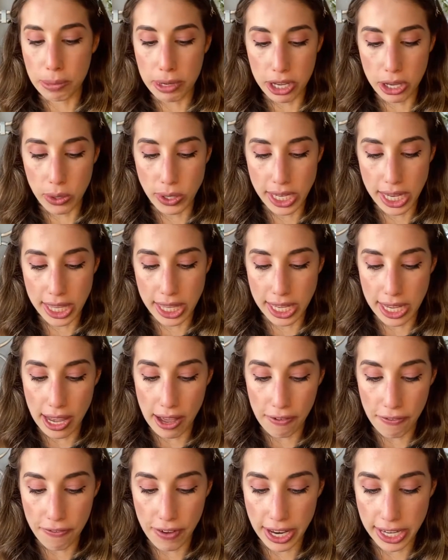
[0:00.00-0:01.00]
using the
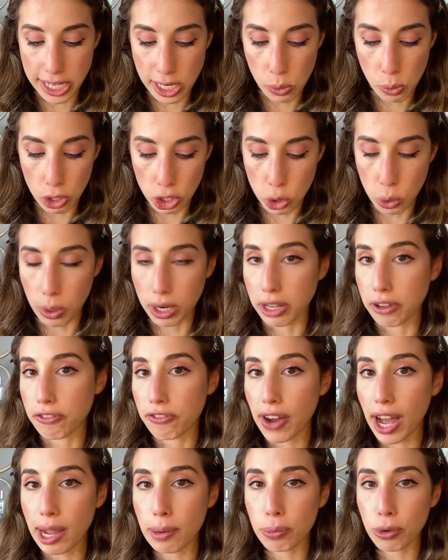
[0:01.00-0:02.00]
Fenty
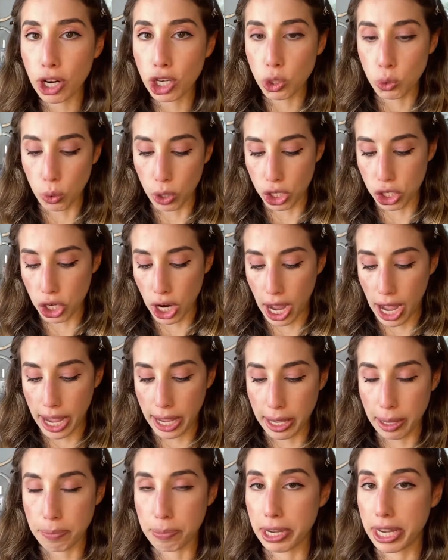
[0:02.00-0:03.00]
125 brush, which
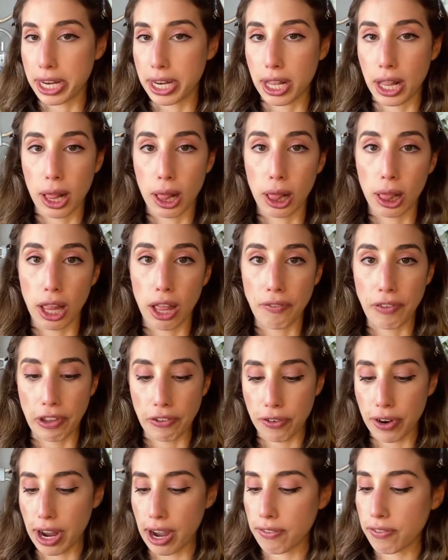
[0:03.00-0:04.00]
I've been loving
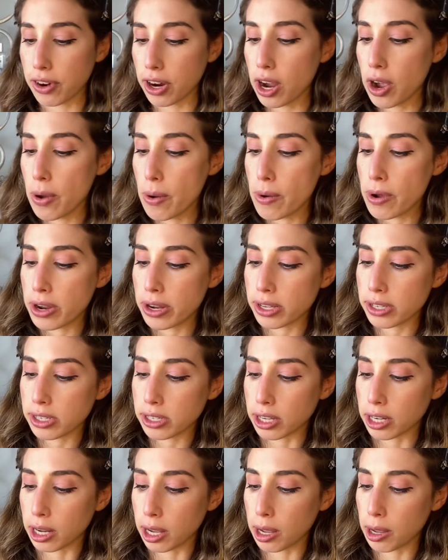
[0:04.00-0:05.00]
forever. Just
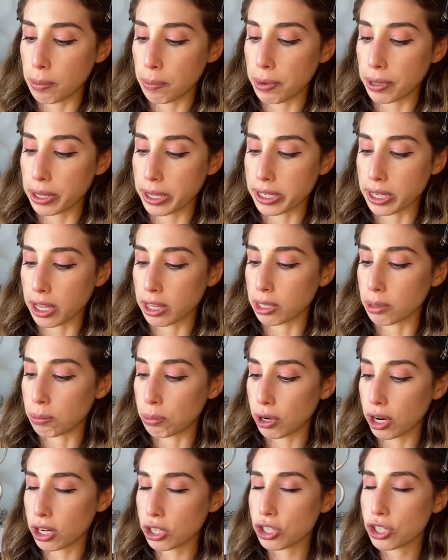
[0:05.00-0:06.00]
gonna put this on the
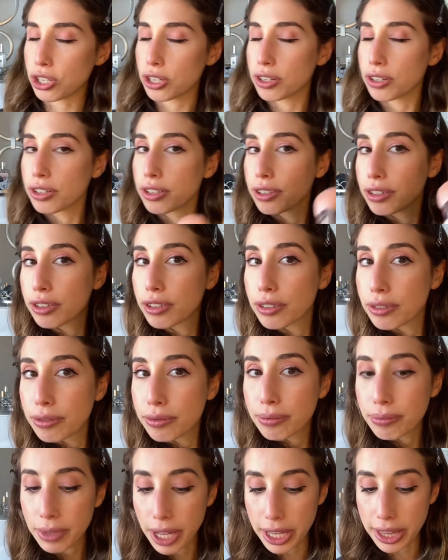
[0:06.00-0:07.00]
brush.
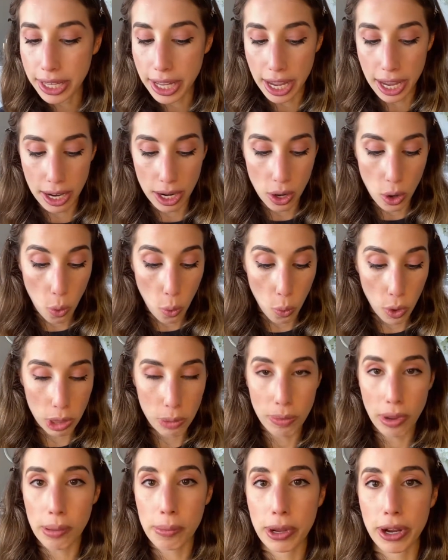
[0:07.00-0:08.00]
And then with
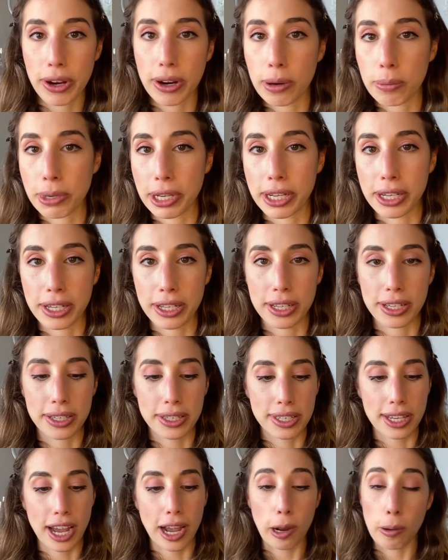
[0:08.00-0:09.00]
my mirror,
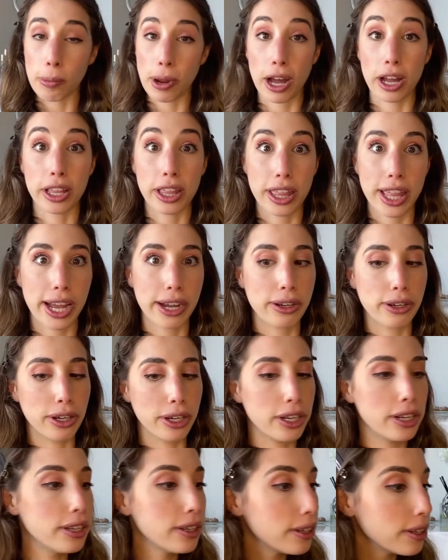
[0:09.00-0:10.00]
because I'm not that
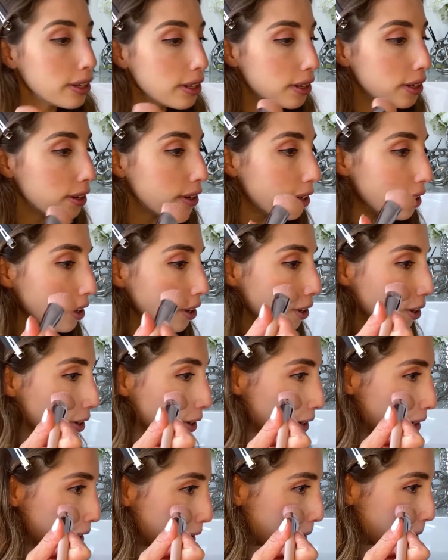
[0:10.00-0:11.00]
good,
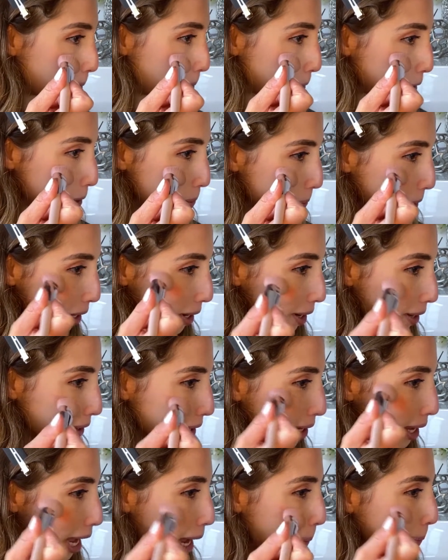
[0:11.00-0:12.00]
I'm gonna just put it on
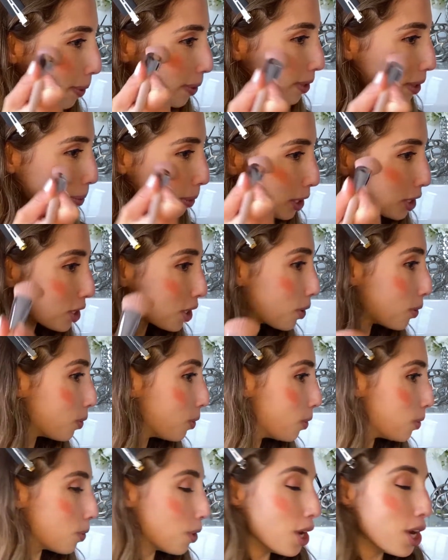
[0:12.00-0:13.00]
the apples on my cheek.
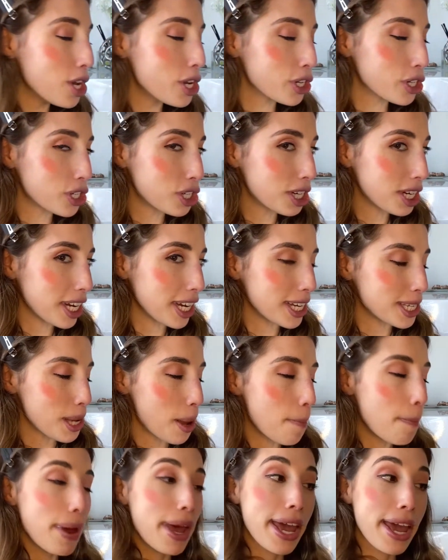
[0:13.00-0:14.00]
Ooh, she is
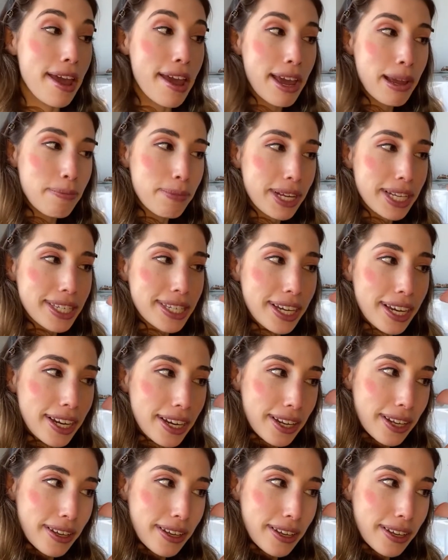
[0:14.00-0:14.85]
pigmented.